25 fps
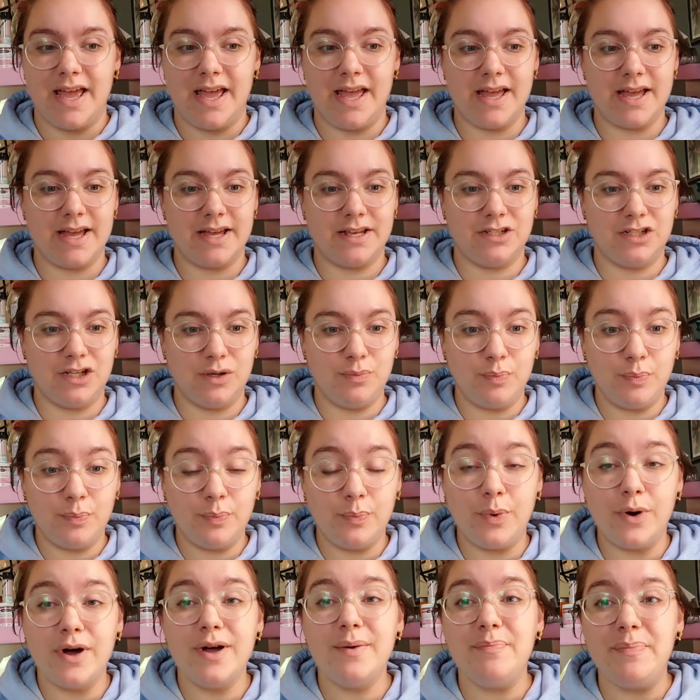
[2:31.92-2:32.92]
And she
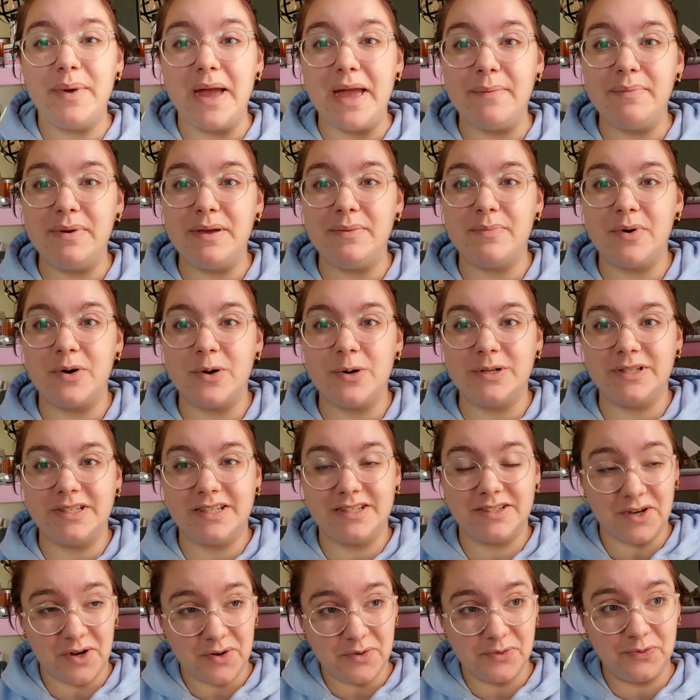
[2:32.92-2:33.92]
put baby
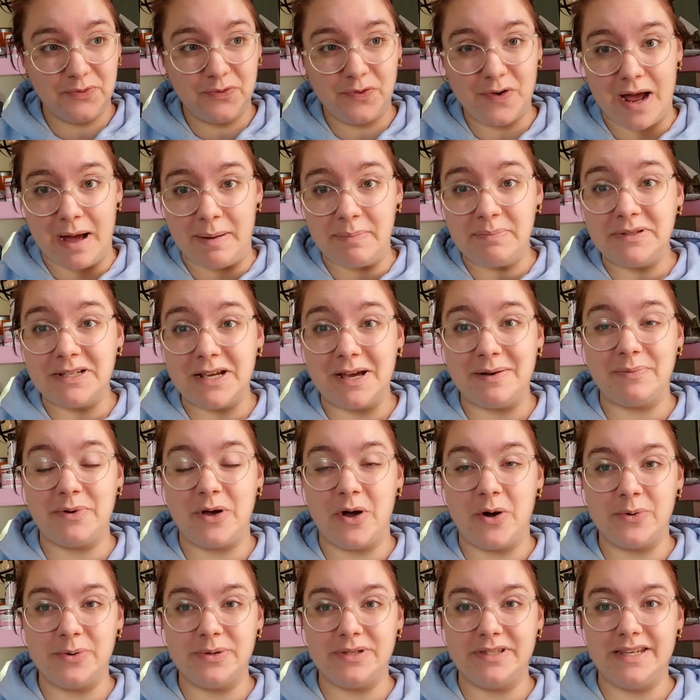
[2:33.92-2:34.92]
Moses all wrapped up
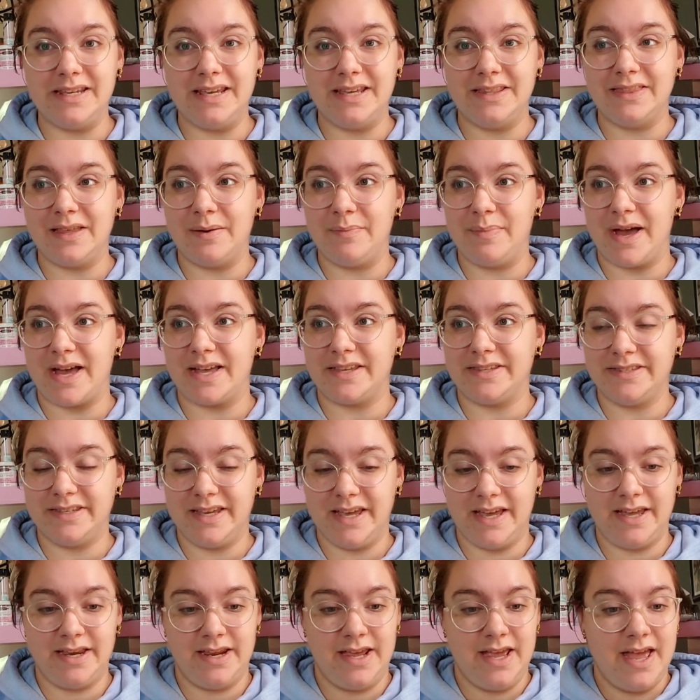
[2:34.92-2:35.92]
cozy in the
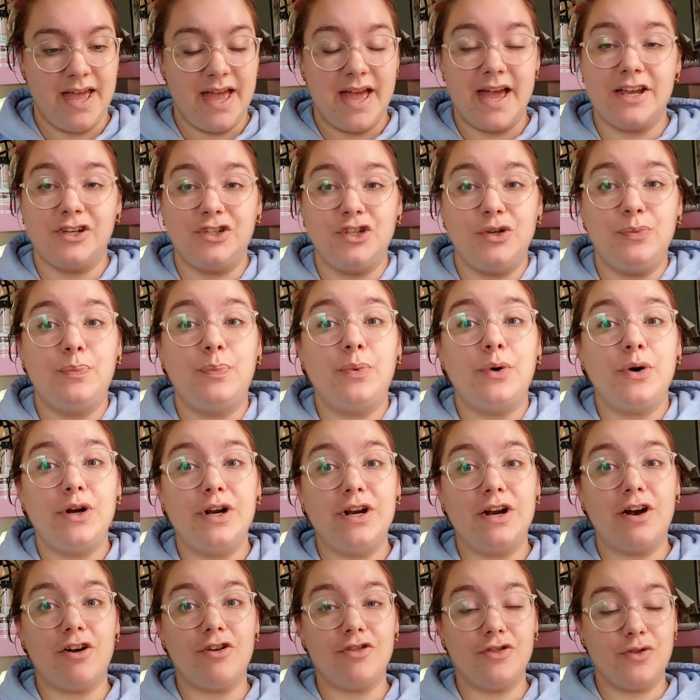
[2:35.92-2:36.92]
basket, and she put
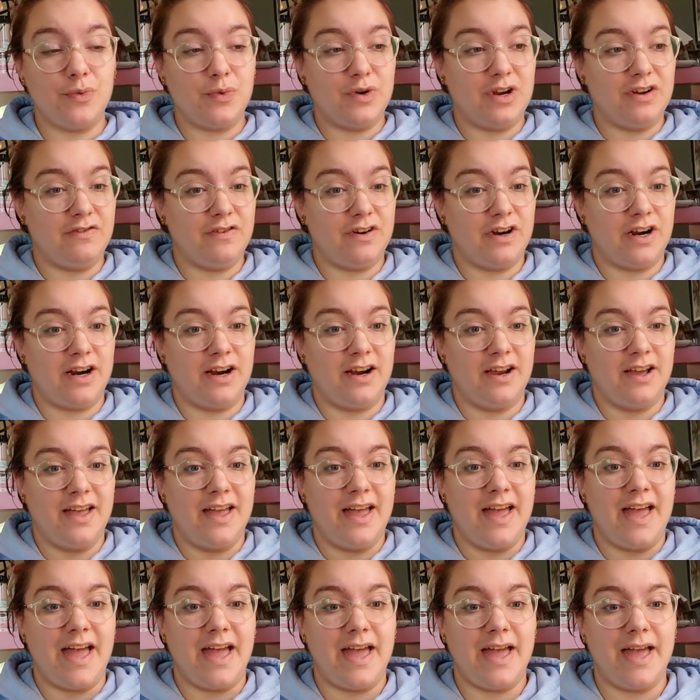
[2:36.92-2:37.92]
it on the river
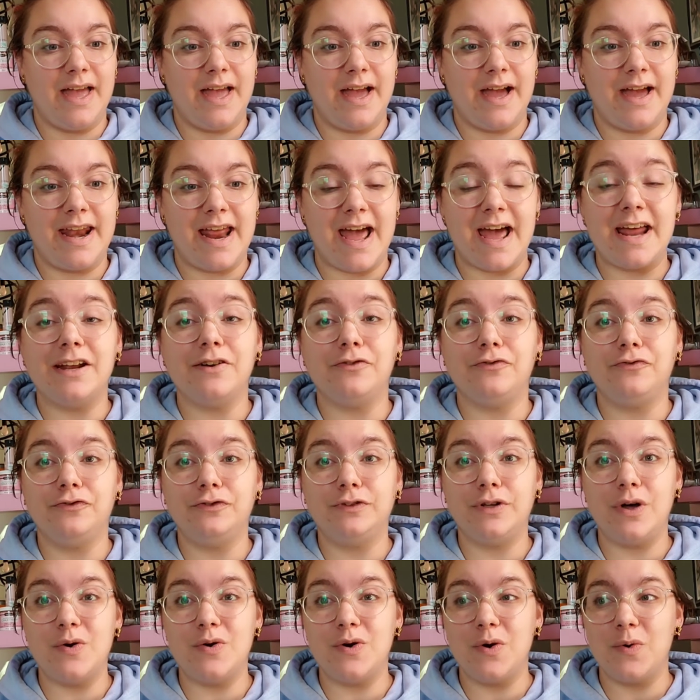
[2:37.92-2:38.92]
and had it
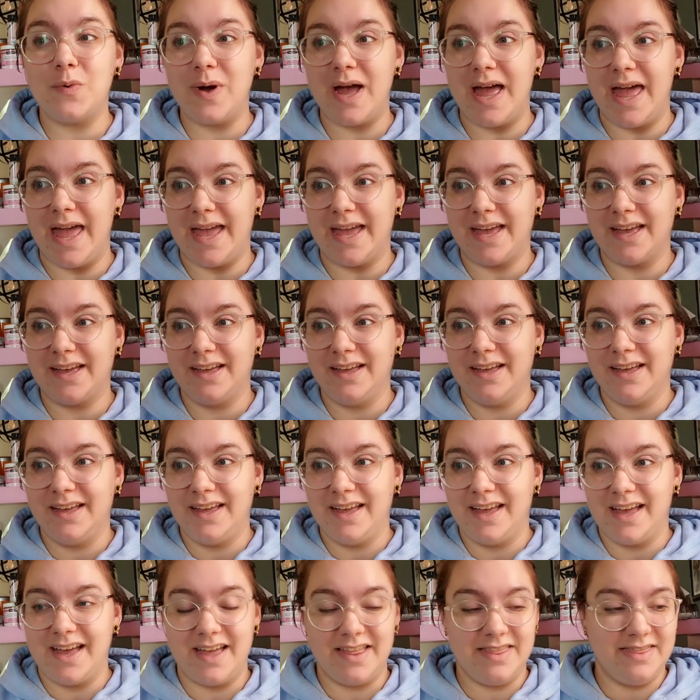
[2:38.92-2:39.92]
float away.
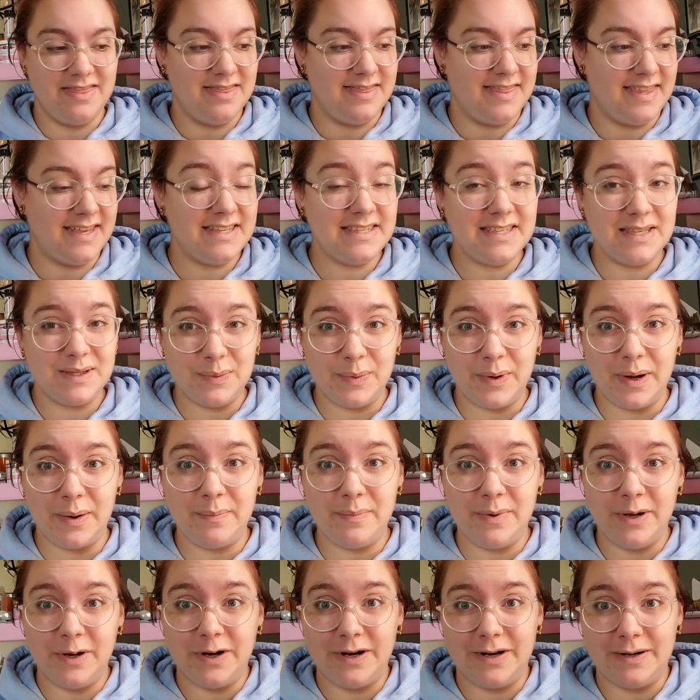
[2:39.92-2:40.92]
And this is where
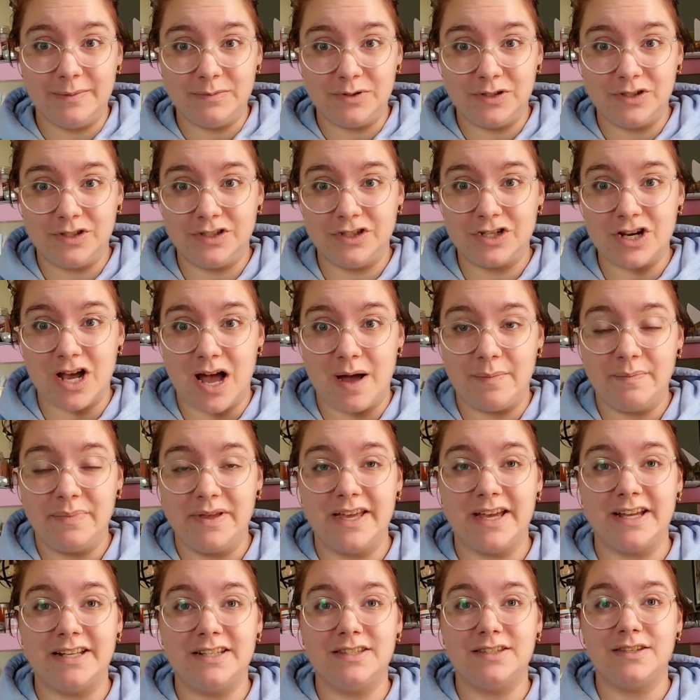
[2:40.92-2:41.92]
Miriam's job
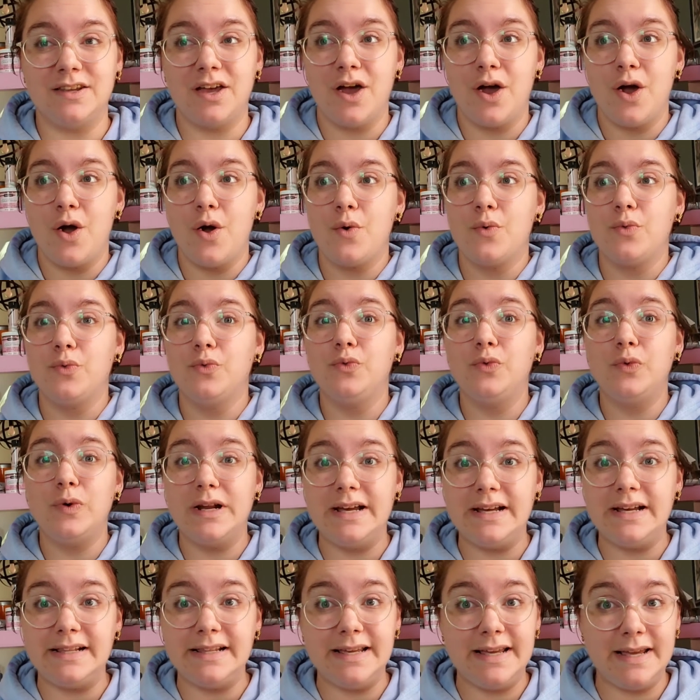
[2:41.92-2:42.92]
gets
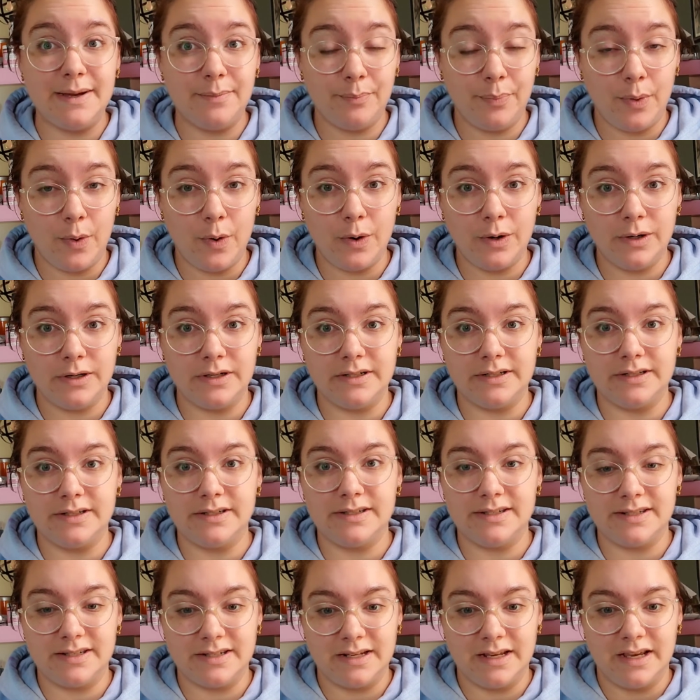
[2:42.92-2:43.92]
really
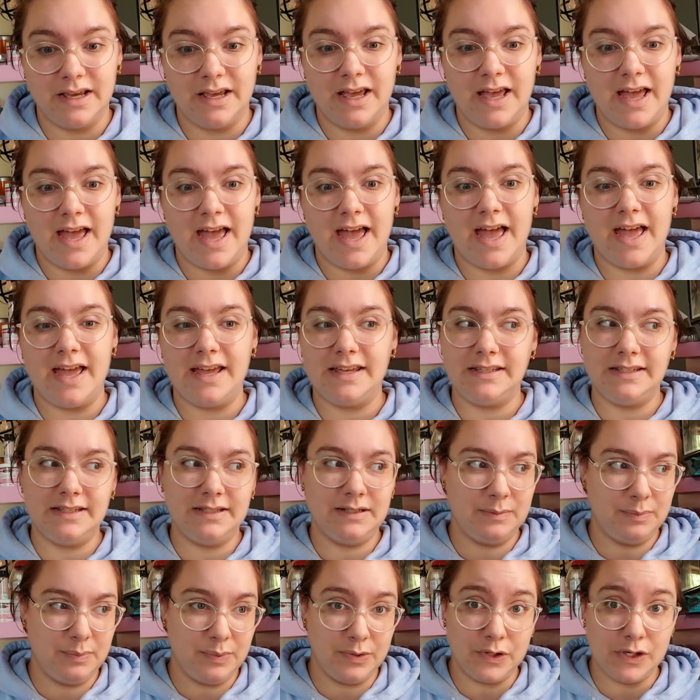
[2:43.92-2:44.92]
important
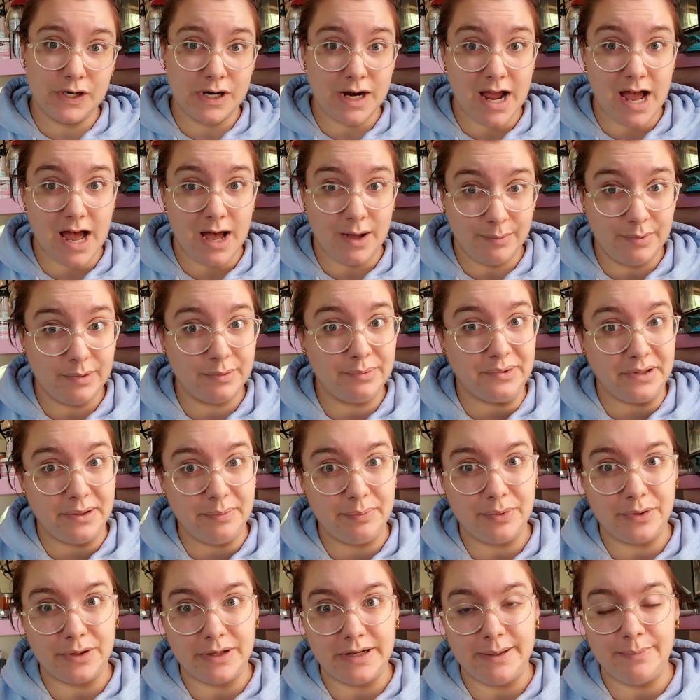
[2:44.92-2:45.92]
and probably
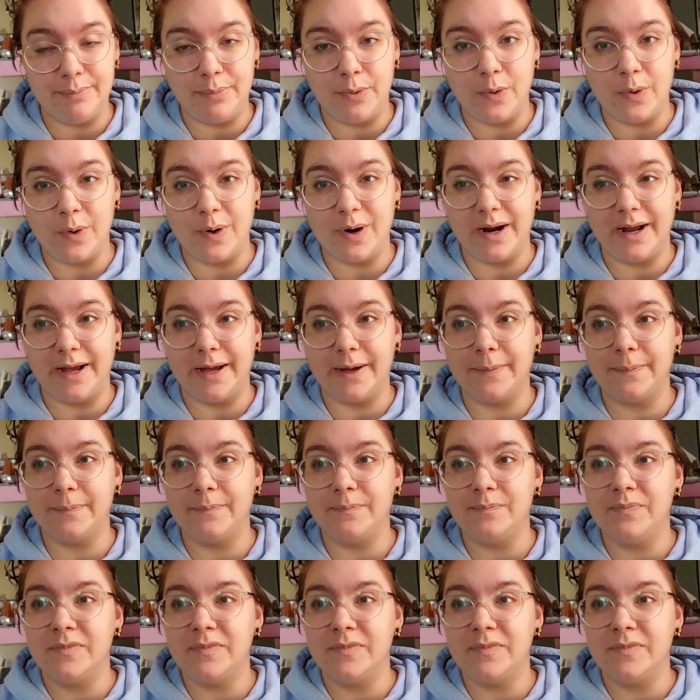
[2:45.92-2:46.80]
pretty boring.